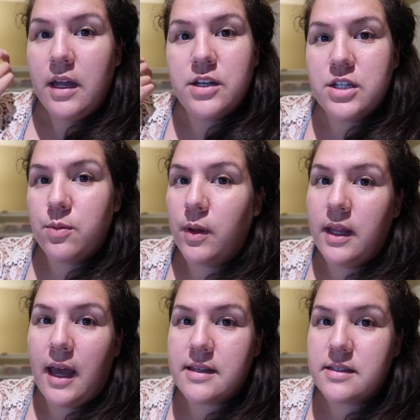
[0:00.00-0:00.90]
and she
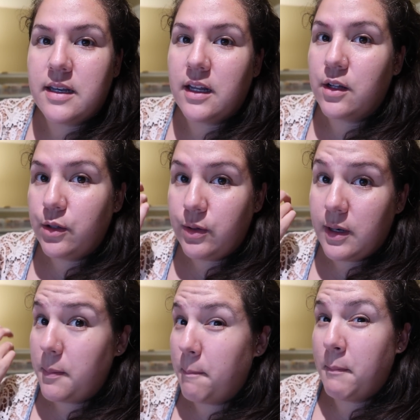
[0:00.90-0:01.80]
really hasn't
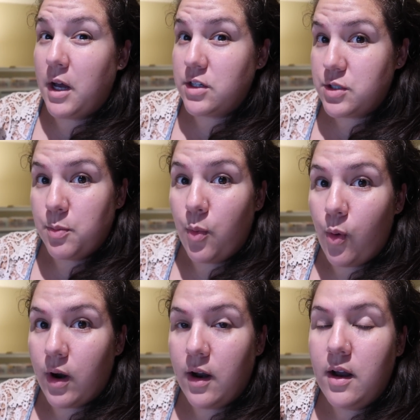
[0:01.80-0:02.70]
included much
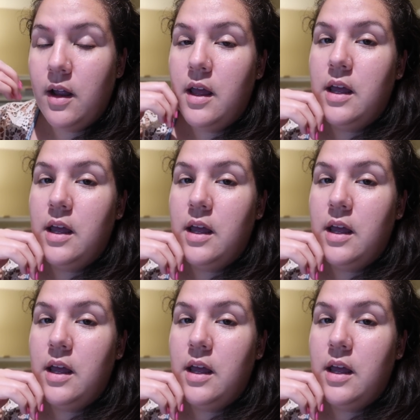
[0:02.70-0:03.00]
more.